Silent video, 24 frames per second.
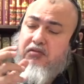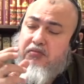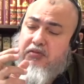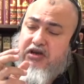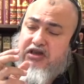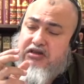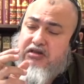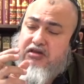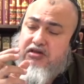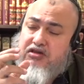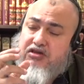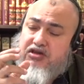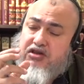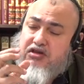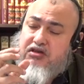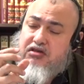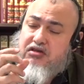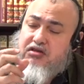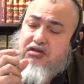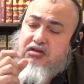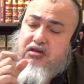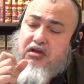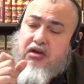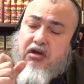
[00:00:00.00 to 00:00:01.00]

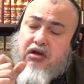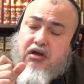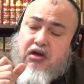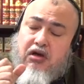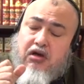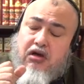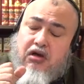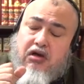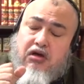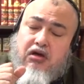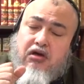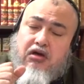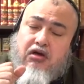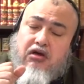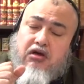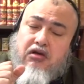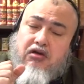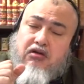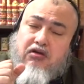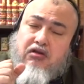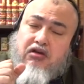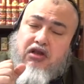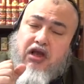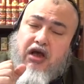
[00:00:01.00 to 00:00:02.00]
messages
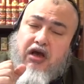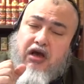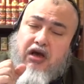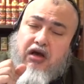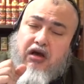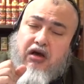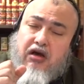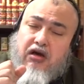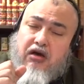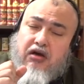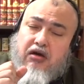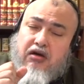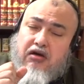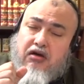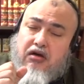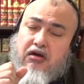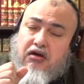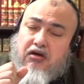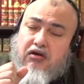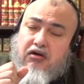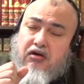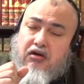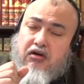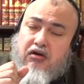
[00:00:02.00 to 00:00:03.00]
that
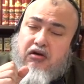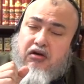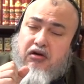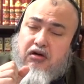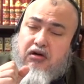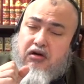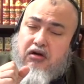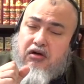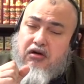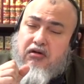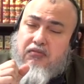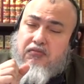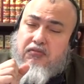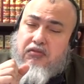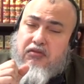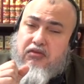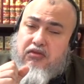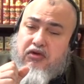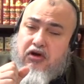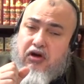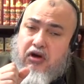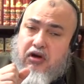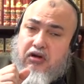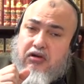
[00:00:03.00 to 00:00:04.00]

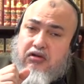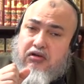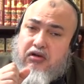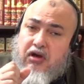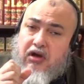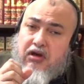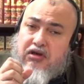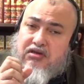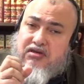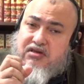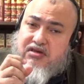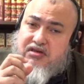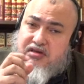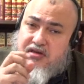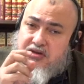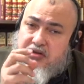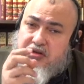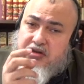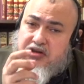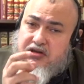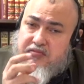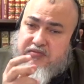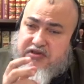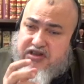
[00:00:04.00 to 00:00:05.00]
are not
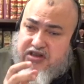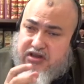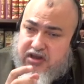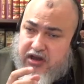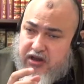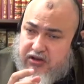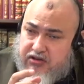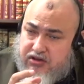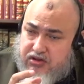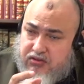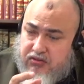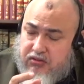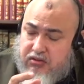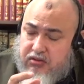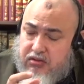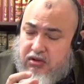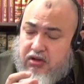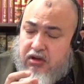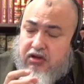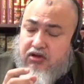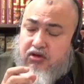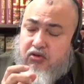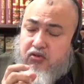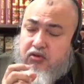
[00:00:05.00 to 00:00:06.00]
circumstantial. In
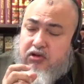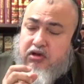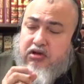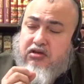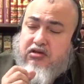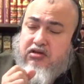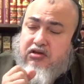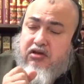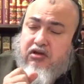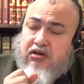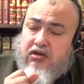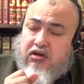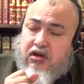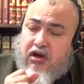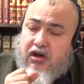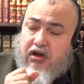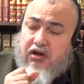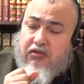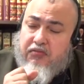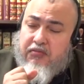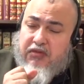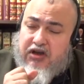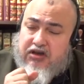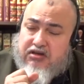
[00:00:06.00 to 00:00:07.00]
other words, they're
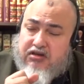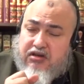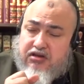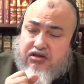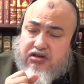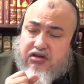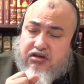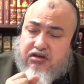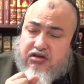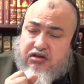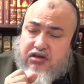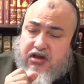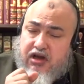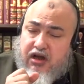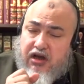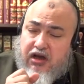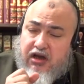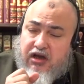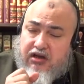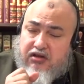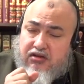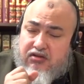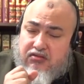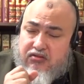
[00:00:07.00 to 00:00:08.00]
not messages that
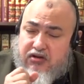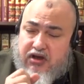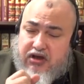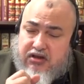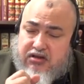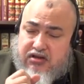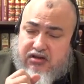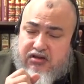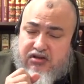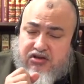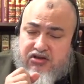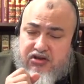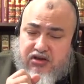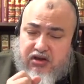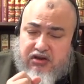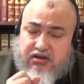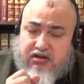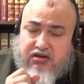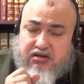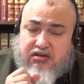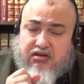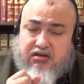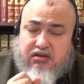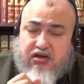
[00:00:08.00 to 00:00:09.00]
address
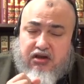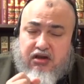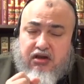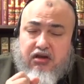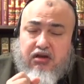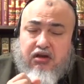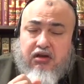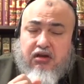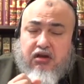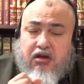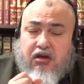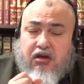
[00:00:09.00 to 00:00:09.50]
just the